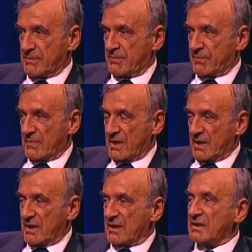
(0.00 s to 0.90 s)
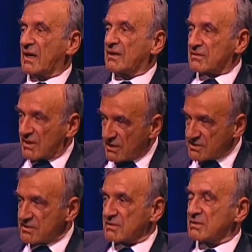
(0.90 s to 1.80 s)
Mm. And I
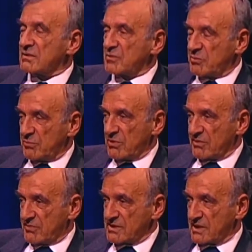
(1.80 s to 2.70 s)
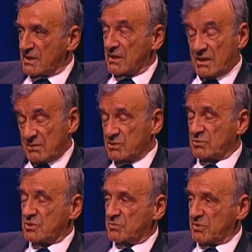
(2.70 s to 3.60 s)
trust the people of Israel and the
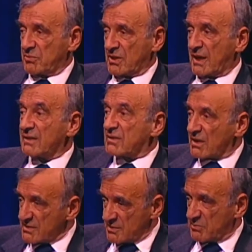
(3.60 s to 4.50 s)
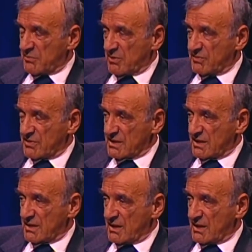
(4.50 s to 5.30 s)
Jewish people. I trust the people of Israel.